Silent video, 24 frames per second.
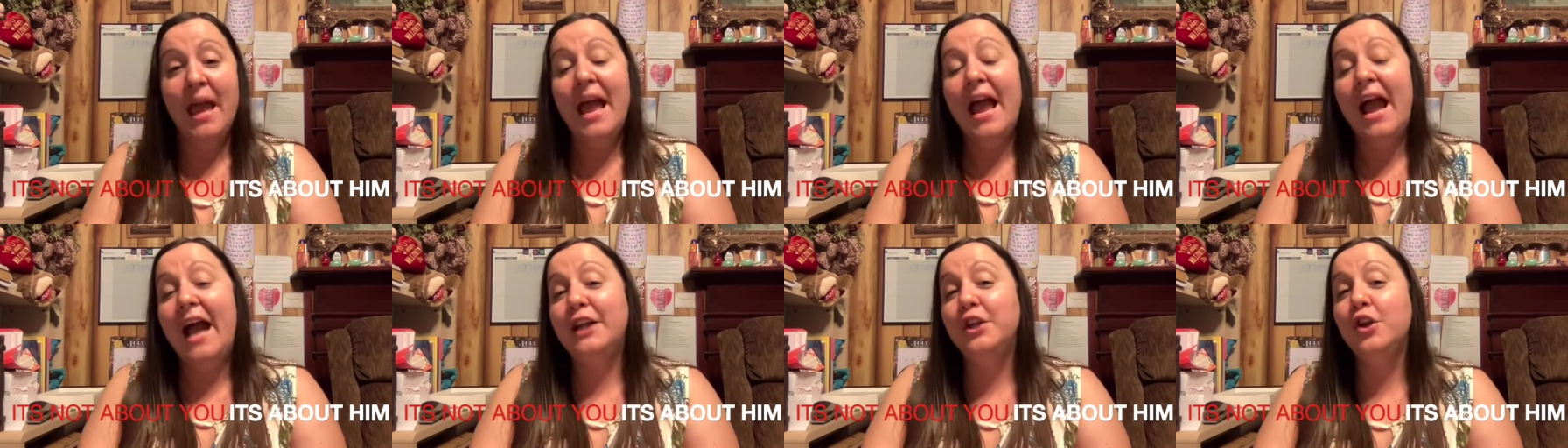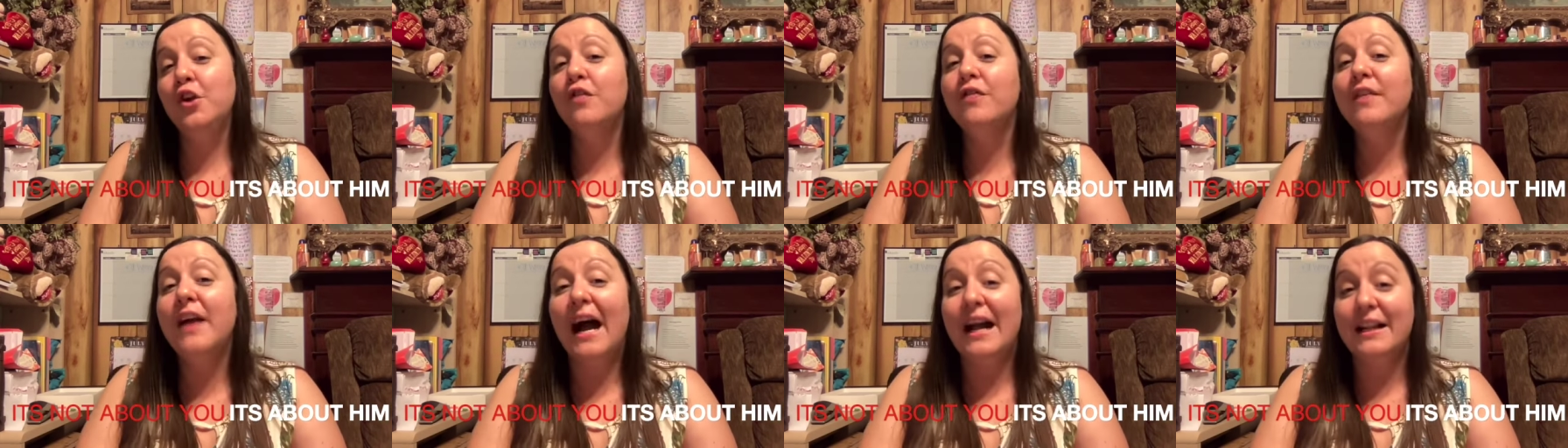And
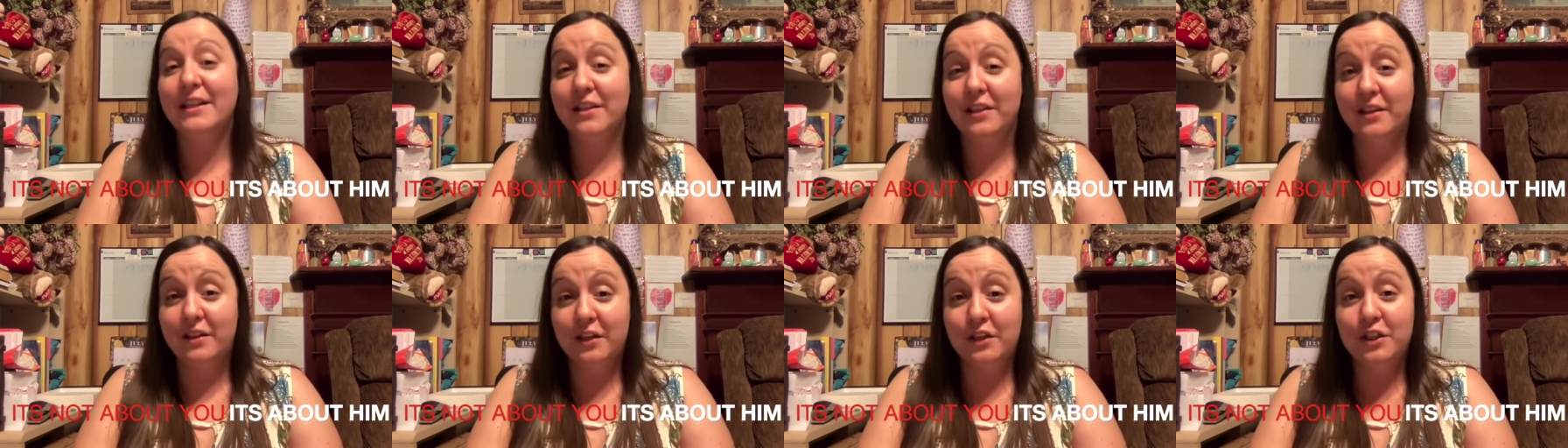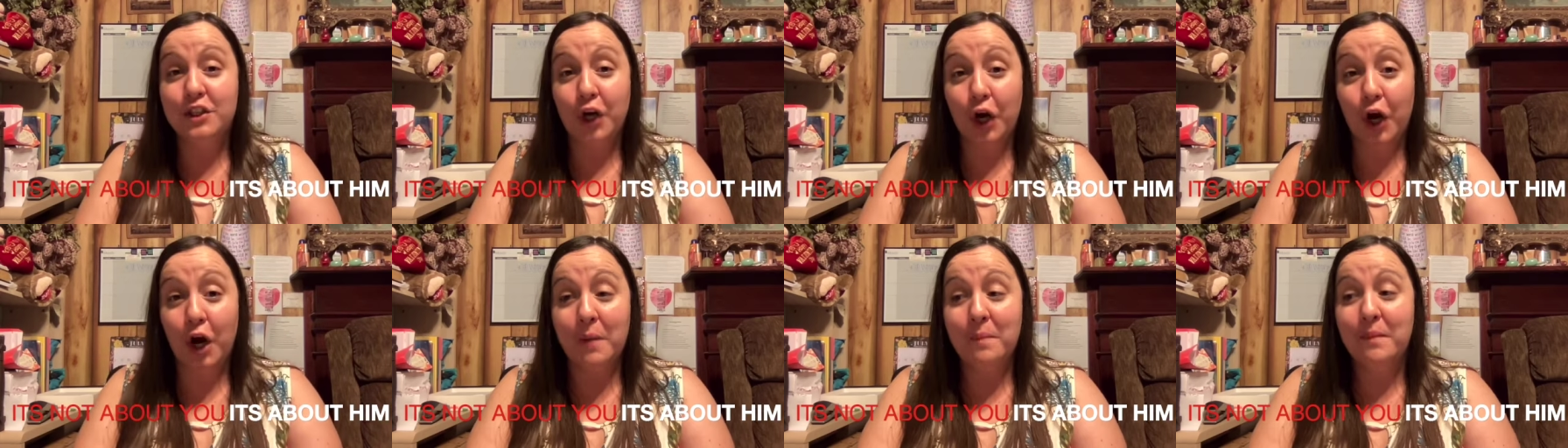you've got to
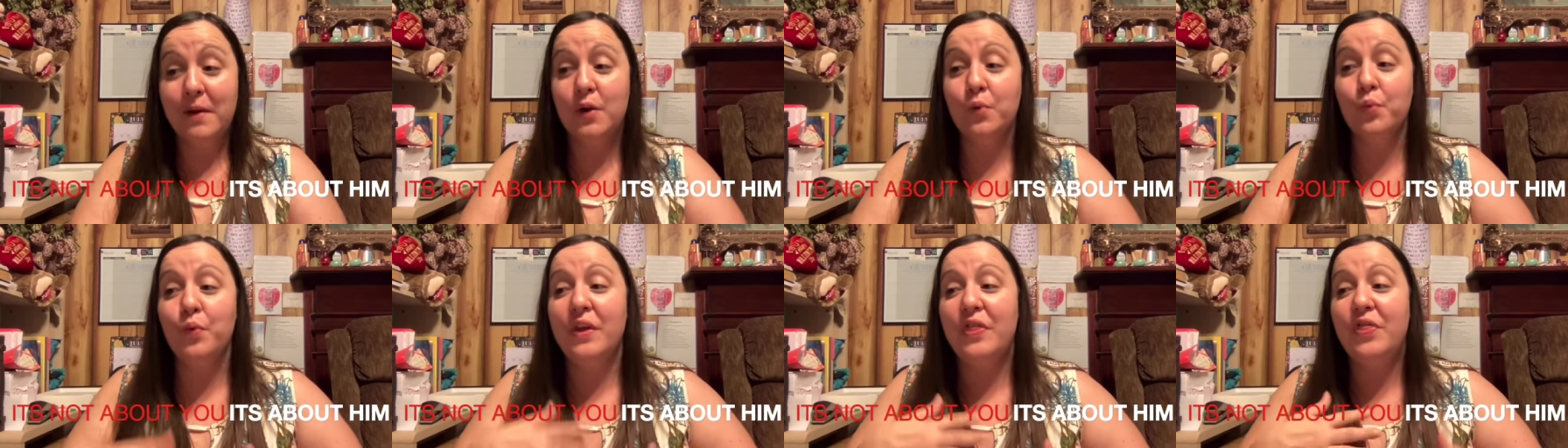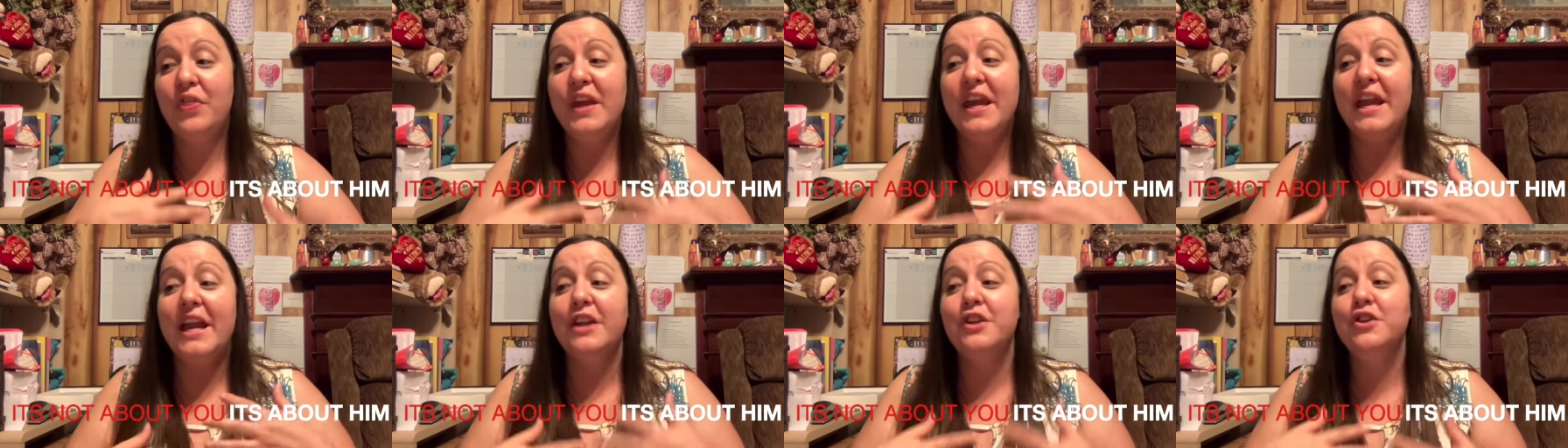determine
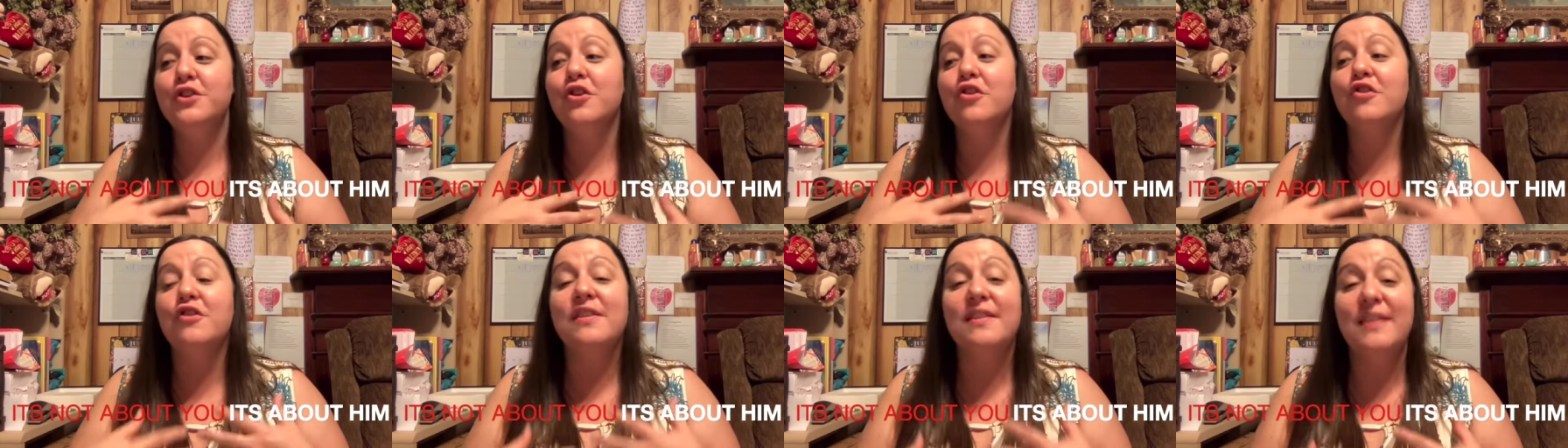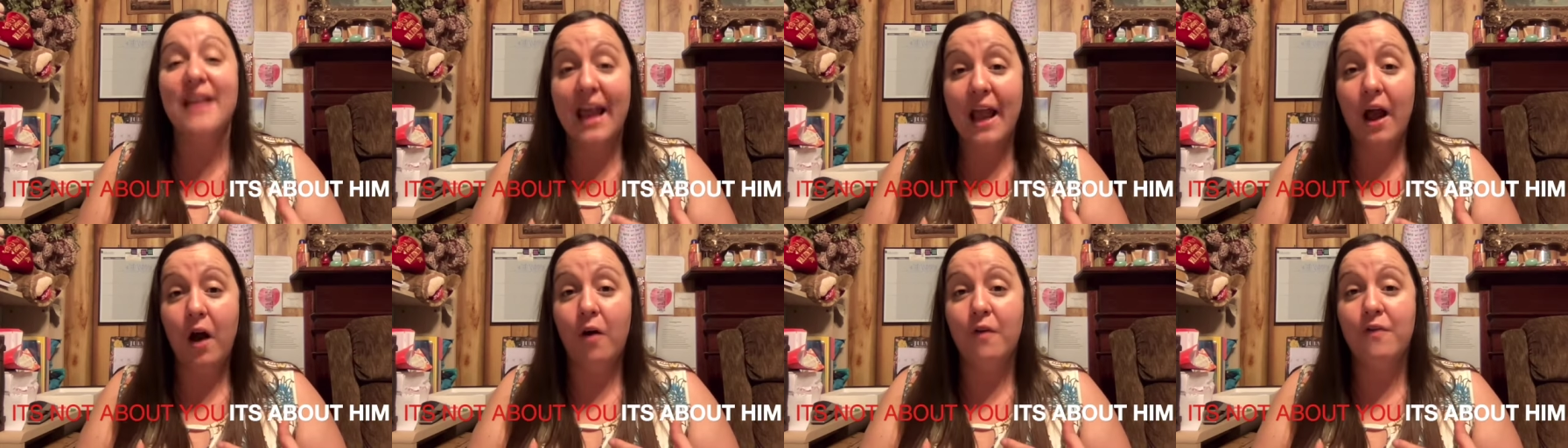within
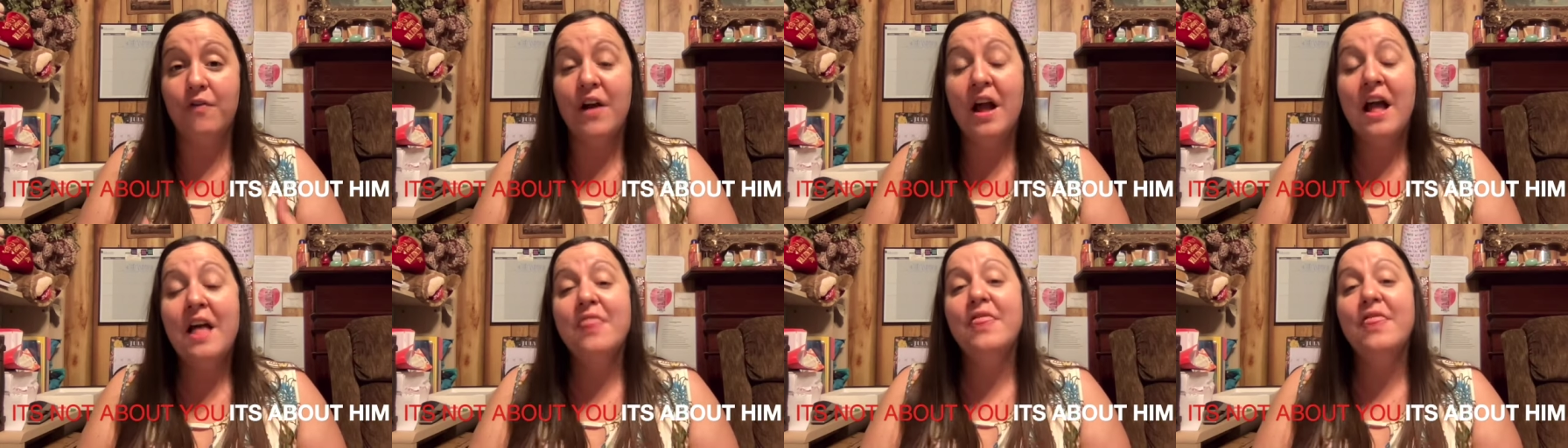yourself